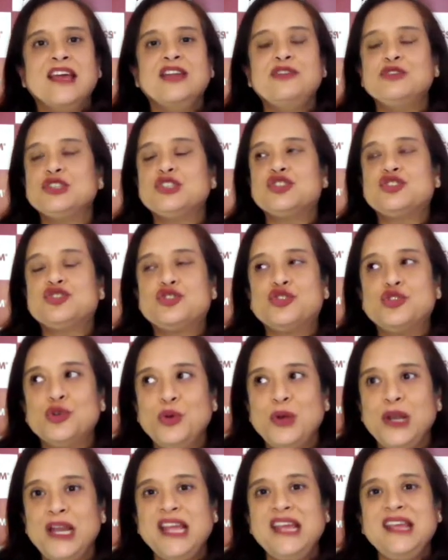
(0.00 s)
It was
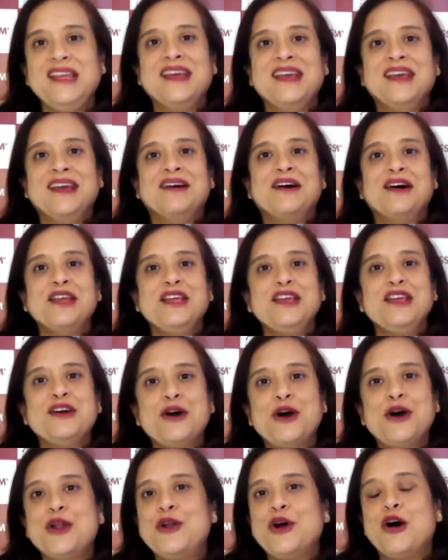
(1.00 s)
truly a
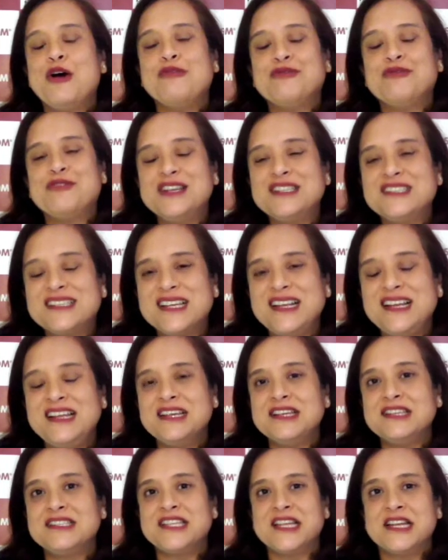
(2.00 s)
year of
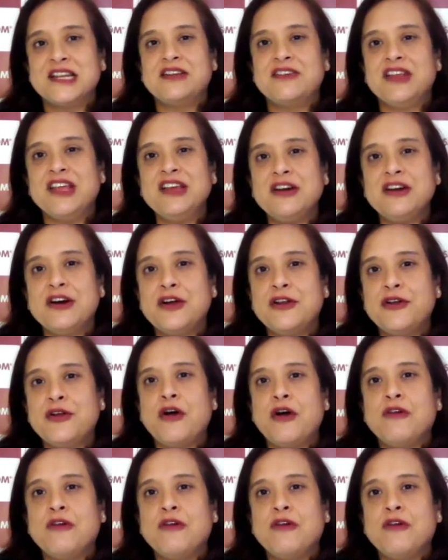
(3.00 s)
resilience and a year